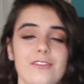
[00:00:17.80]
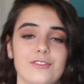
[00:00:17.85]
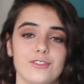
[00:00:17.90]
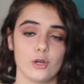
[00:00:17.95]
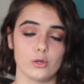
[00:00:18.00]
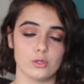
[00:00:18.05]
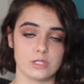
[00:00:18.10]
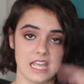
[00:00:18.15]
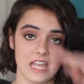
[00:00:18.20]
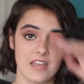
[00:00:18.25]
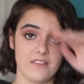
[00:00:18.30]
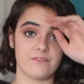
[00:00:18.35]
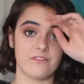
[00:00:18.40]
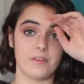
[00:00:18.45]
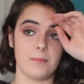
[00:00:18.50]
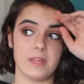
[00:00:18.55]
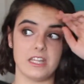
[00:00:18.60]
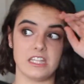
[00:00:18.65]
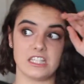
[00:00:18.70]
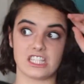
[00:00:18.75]
those
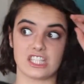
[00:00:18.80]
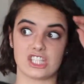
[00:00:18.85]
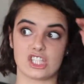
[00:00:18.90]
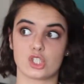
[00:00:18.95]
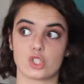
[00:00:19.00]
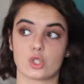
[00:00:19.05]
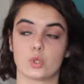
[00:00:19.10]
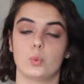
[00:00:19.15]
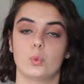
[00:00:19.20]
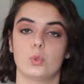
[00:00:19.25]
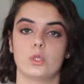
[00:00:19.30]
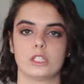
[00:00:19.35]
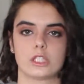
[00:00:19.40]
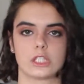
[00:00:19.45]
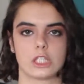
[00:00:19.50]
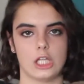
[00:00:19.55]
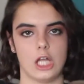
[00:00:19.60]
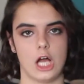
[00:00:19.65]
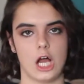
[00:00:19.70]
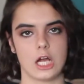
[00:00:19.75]
infamous school
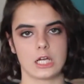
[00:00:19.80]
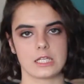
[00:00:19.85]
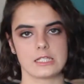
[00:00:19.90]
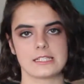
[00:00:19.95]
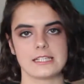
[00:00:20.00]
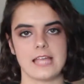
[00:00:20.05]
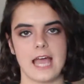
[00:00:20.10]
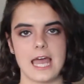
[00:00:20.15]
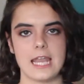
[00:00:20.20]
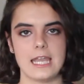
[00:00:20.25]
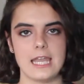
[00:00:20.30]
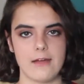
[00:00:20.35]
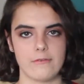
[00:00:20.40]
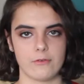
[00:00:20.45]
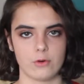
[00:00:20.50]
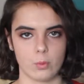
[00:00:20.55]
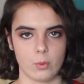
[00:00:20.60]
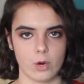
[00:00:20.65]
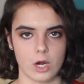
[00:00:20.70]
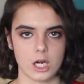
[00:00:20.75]
clocks that
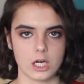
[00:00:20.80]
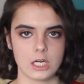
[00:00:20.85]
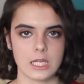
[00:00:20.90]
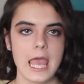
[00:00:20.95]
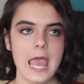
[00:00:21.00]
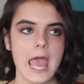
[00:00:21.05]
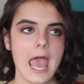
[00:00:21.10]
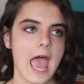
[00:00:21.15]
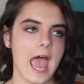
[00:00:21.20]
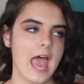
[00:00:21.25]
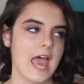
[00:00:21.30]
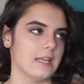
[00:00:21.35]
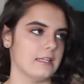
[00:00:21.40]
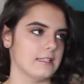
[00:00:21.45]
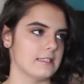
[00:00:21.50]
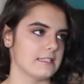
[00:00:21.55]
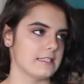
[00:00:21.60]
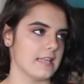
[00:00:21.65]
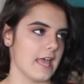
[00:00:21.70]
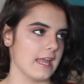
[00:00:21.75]
never work
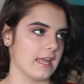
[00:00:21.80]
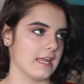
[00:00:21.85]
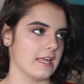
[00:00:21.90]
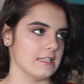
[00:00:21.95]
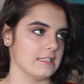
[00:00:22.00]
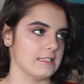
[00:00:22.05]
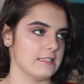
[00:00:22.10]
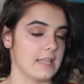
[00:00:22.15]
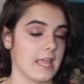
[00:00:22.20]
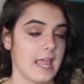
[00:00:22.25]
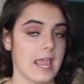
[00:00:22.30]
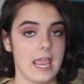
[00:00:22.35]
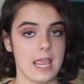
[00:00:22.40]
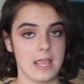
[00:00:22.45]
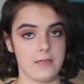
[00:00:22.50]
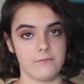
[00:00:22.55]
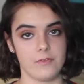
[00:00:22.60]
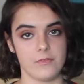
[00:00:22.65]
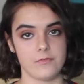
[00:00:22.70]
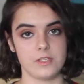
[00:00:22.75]
and say it's
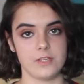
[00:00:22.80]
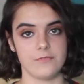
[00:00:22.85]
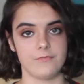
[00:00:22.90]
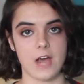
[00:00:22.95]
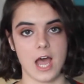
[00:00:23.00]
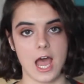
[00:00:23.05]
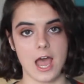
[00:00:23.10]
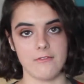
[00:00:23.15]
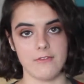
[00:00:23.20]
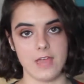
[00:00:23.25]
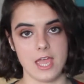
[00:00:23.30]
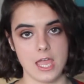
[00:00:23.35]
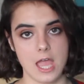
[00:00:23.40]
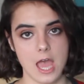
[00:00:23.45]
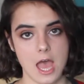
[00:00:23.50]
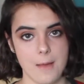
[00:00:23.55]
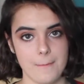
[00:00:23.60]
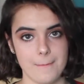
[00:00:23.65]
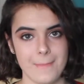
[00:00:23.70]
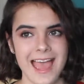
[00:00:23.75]
8:55
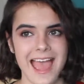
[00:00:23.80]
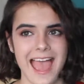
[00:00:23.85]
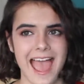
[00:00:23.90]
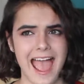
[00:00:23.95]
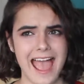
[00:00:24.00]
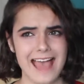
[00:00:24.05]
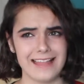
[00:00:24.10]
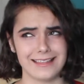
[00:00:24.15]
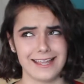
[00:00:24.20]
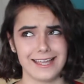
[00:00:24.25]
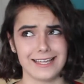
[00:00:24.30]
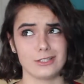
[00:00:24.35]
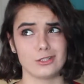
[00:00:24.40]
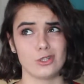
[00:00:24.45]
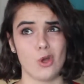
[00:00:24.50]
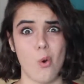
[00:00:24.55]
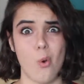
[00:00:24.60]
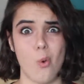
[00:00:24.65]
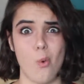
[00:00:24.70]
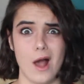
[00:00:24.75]
a.m. at like
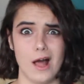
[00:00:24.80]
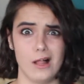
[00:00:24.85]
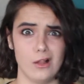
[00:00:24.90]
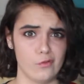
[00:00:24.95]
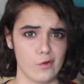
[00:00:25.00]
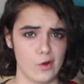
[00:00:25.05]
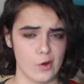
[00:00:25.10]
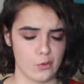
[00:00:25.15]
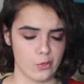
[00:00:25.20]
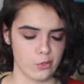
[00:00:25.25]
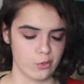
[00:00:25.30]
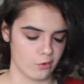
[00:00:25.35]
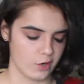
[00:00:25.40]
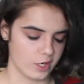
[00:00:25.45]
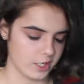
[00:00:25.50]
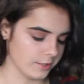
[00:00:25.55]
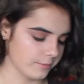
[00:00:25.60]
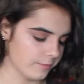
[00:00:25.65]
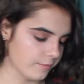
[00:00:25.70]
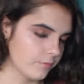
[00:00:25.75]

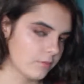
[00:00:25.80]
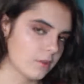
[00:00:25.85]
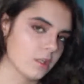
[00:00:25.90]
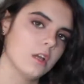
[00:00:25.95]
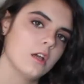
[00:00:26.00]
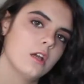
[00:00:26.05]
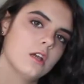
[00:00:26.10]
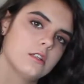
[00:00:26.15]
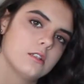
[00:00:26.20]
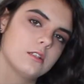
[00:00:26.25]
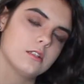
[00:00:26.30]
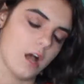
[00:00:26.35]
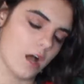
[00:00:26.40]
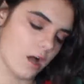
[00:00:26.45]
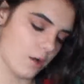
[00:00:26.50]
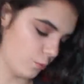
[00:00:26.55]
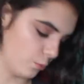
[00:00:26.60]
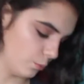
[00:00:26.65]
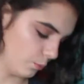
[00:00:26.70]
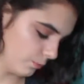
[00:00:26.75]
12:03.
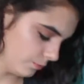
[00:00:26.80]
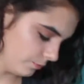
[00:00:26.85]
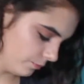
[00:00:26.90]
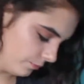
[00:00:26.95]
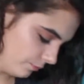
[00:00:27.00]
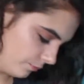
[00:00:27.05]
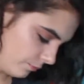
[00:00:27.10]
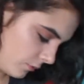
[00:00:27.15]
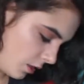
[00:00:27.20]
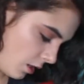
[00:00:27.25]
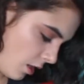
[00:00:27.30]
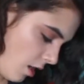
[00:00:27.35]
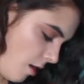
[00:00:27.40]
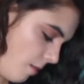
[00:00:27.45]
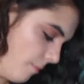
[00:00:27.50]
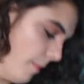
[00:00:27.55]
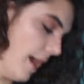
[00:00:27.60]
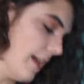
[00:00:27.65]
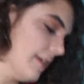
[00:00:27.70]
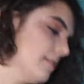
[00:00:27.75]
So,
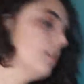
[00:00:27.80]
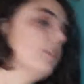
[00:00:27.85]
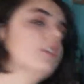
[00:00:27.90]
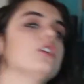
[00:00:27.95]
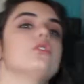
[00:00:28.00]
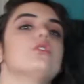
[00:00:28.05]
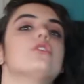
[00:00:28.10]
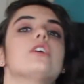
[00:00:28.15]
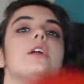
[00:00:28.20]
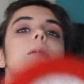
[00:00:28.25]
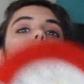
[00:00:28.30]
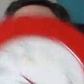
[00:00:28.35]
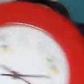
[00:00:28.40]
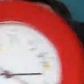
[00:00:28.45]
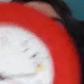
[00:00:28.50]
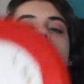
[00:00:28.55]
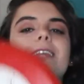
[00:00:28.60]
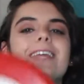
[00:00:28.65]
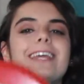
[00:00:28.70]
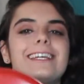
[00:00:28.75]
my solution
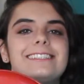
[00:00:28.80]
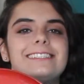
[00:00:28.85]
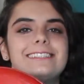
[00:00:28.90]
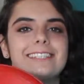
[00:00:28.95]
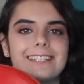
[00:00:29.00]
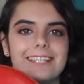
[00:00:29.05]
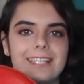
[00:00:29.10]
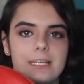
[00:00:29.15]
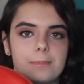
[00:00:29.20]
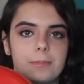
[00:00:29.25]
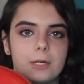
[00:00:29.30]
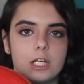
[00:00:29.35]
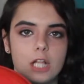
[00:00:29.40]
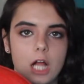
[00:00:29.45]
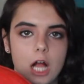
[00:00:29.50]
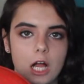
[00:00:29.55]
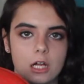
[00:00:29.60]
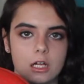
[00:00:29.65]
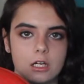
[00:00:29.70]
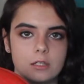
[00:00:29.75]
is to keep a
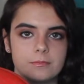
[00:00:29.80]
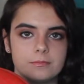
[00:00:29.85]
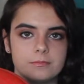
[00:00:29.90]
clock.